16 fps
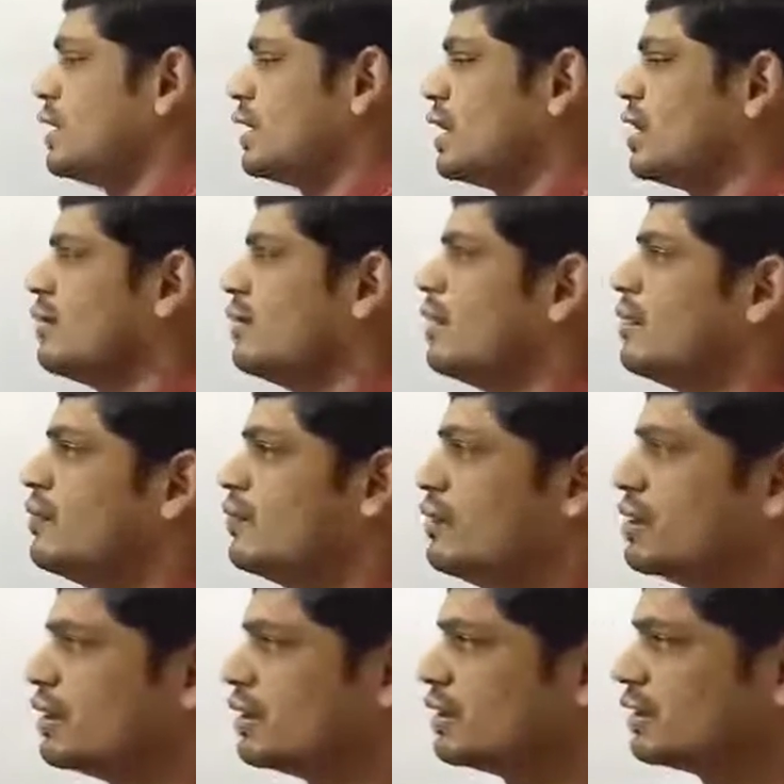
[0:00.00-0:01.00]
gram of
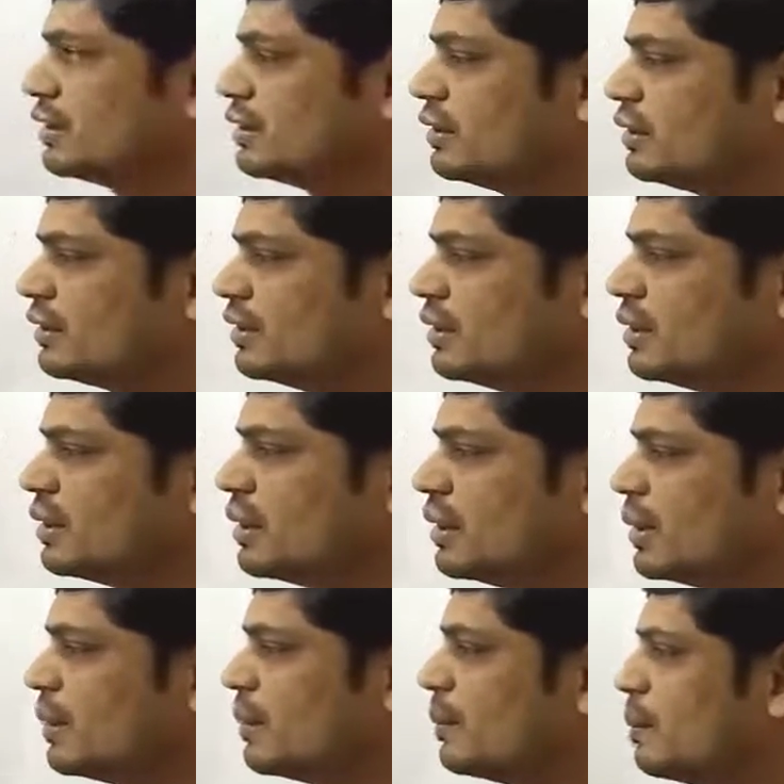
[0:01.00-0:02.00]
water.
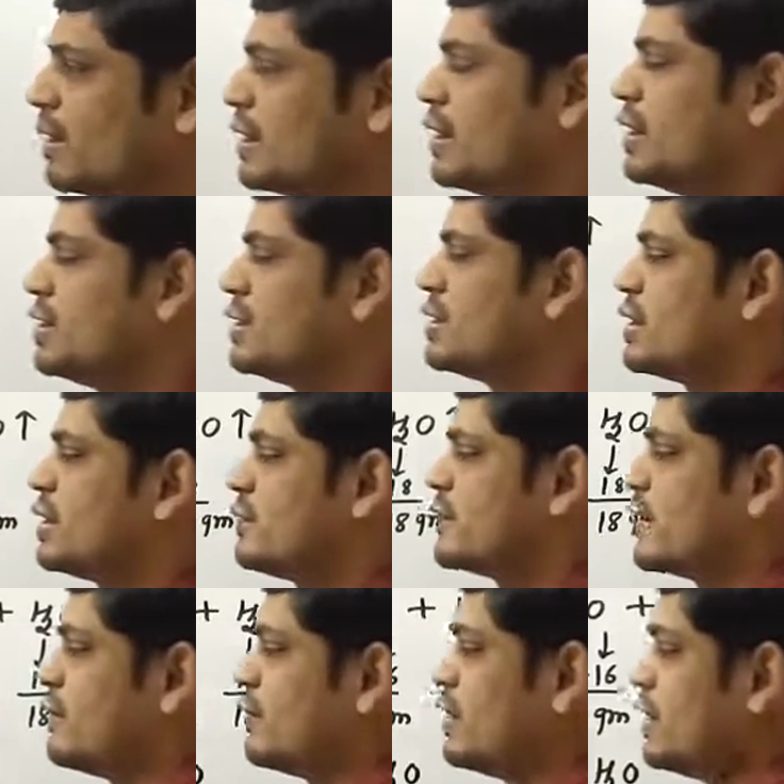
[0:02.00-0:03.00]
But instead of
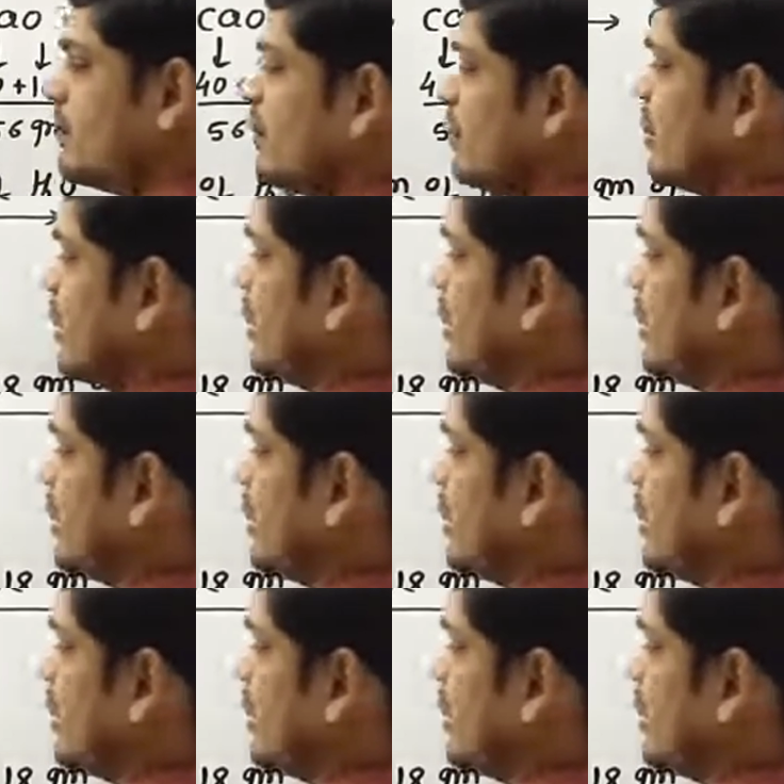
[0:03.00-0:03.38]
74